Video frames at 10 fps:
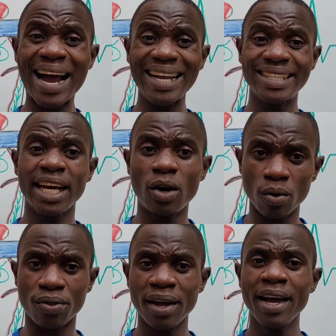heart
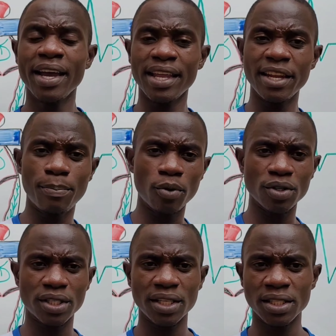health in the
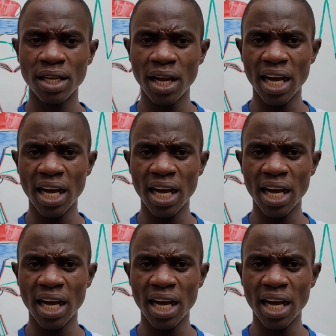process